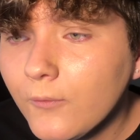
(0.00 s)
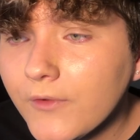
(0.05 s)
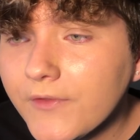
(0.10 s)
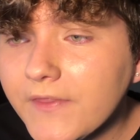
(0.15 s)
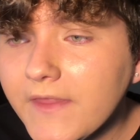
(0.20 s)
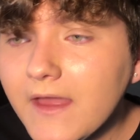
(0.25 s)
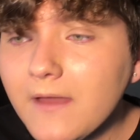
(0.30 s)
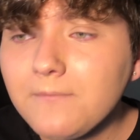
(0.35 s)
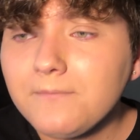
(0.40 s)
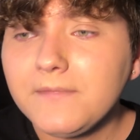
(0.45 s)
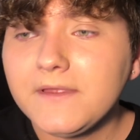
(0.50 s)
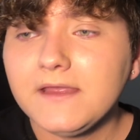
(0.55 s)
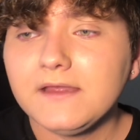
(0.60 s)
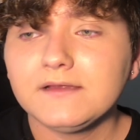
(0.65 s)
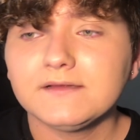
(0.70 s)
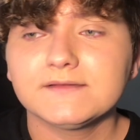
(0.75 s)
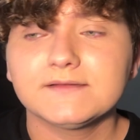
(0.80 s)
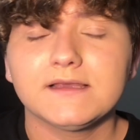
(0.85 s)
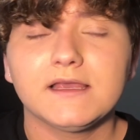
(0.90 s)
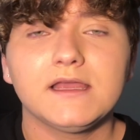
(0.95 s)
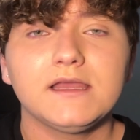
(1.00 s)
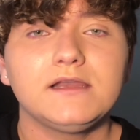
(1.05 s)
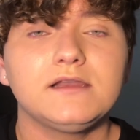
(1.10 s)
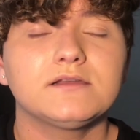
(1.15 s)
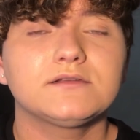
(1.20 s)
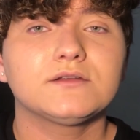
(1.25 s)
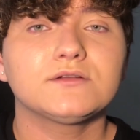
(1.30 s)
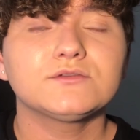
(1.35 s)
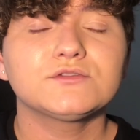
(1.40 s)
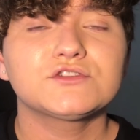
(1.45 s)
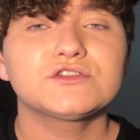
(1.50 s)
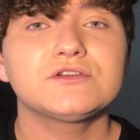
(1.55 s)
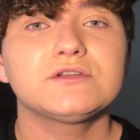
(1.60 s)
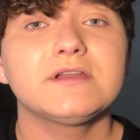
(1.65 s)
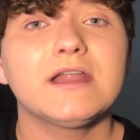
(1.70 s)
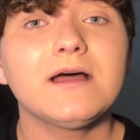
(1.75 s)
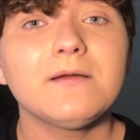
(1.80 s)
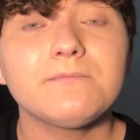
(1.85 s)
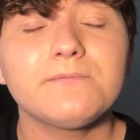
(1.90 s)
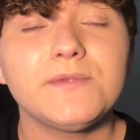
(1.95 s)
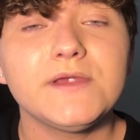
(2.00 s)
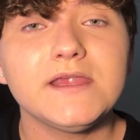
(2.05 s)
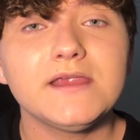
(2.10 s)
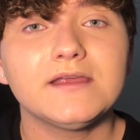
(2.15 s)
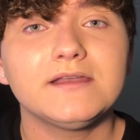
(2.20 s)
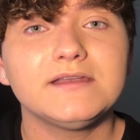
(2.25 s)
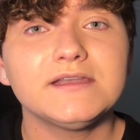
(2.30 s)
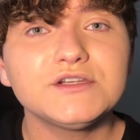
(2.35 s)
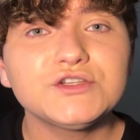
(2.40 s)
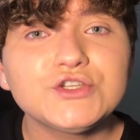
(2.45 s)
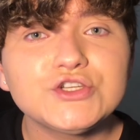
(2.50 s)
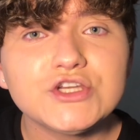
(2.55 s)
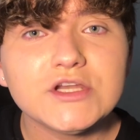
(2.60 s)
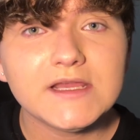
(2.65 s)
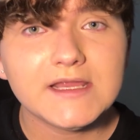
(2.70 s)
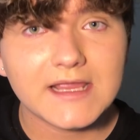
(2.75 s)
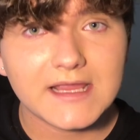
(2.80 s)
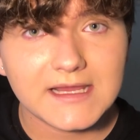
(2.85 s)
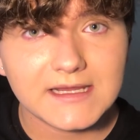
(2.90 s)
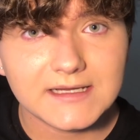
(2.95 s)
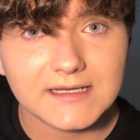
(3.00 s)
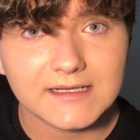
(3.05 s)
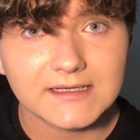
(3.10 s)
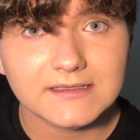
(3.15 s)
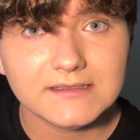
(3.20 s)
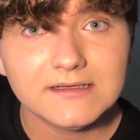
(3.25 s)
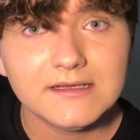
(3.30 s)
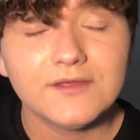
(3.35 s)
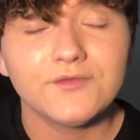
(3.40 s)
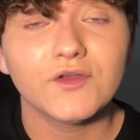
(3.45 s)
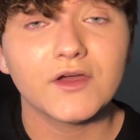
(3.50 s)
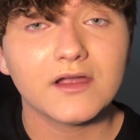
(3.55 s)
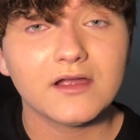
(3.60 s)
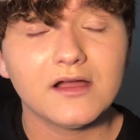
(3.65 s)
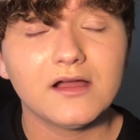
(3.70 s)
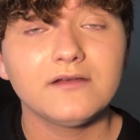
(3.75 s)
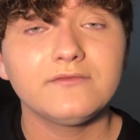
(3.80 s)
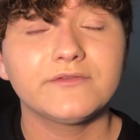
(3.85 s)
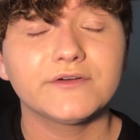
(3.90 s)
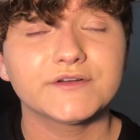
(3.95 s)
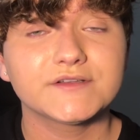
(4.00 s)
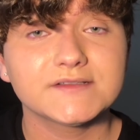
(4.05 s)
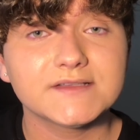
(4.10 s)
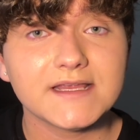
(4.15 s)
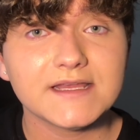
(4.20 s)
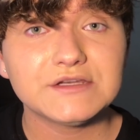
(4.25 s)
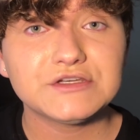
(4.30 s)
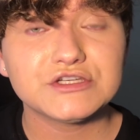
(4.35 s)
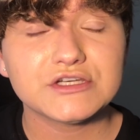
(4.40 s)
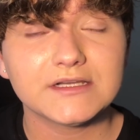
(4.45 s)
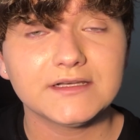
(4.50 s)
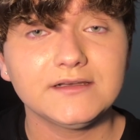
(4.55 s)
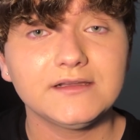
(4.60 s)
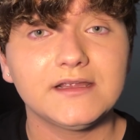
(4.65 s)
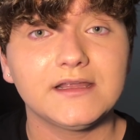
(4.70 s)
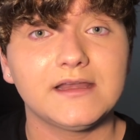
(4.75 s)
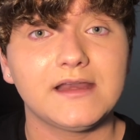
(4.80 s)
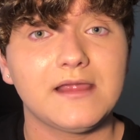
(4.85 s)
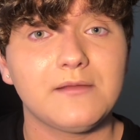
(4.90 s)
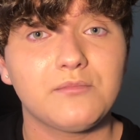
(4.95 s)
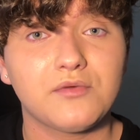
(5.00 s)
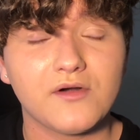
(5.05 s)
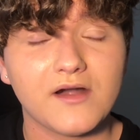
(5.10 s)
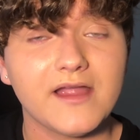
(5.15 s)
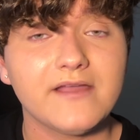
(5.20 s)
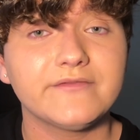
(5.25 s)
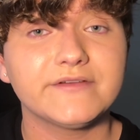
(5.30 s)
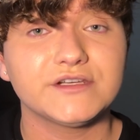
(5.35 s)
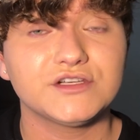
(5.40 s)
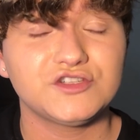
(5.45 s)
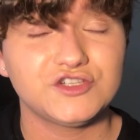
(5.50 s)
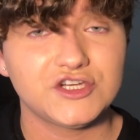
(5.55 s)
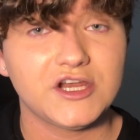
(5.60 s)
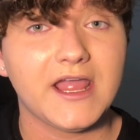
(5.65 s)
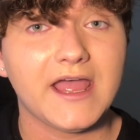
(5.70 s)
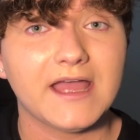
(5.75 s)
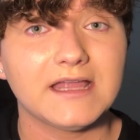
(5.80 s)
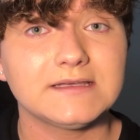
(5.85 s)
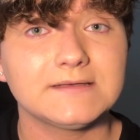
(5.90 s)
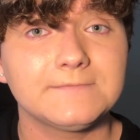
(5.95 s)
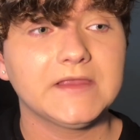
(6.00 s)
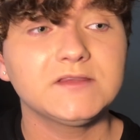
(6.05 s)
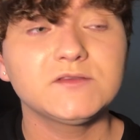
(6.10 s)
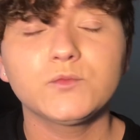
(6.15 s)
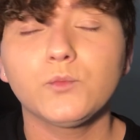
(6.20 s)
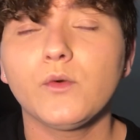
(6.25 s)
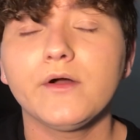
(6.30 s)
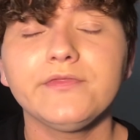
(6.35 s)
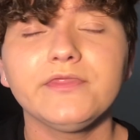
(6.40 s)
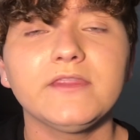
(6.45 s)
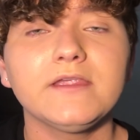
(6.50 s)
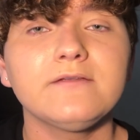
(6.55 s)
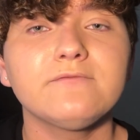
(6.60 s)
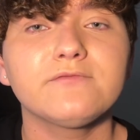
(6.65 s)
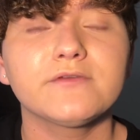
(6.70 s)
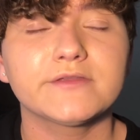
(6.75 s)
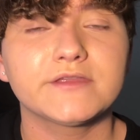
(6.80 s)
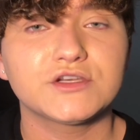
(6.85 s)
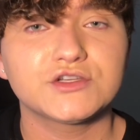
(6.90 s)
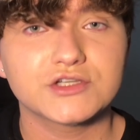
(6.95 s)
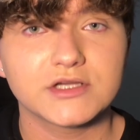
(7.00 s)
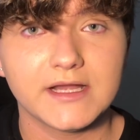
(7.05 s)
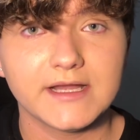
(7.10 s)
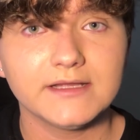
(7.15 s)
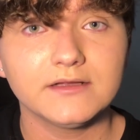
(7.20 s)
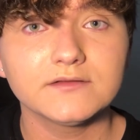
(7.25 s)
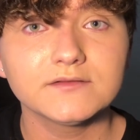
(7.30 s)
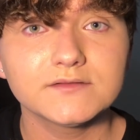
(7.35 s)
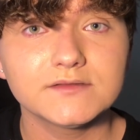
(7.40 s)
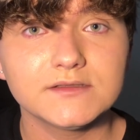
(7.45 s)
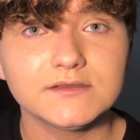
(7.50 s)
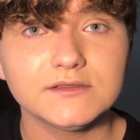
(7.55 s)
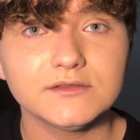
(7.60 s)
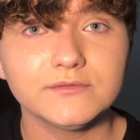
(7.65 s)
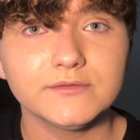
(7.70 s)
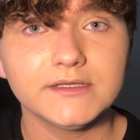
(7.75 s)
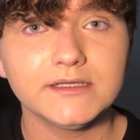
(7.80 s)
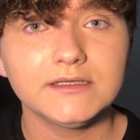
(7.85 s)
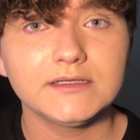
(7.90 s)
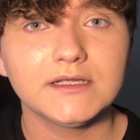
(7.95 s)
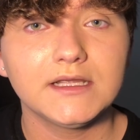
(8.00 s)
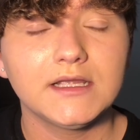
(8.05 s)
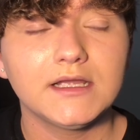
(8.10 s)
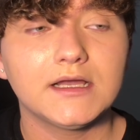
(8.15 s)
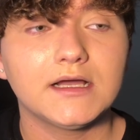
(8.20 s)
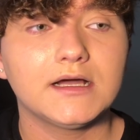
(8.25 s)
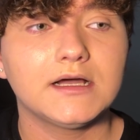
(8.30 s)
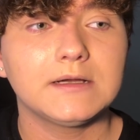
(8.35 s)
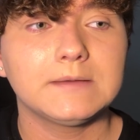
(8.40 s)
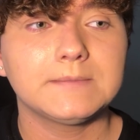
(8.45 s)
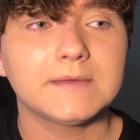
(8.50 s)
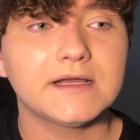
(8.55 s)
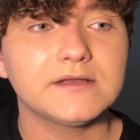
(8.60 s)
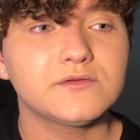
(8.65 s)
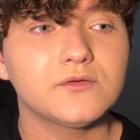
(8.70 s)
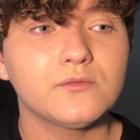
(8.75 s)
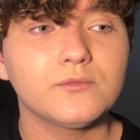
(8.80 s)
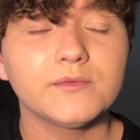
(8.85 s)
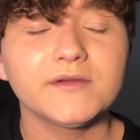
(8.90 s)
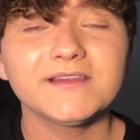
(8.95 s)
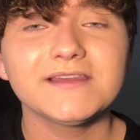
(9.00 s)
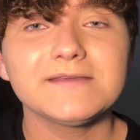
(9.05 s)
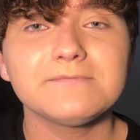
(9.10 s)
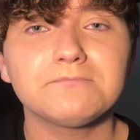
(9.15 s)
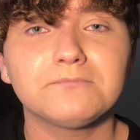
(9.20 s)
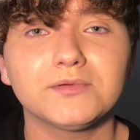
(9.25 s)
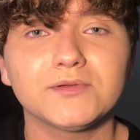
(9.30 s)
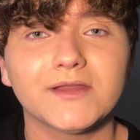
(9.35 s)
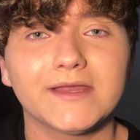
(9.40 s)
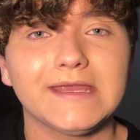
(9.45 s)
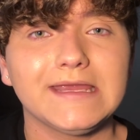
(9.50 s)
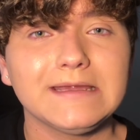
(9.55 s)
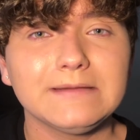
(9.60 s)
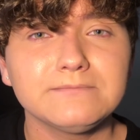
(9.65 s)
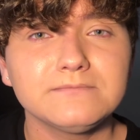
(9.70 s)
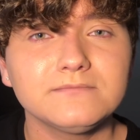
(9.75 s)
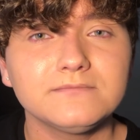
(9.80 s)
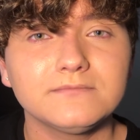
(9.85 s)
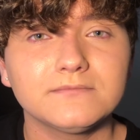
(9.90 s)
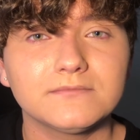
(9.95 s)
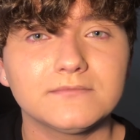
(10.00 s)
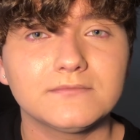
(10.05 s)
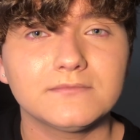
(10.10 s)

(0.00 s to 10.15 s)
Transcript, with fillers: With that being said, adults should not be initiating the conversation in a private chat. It's one thing for the child to do it. Um, I don't really blame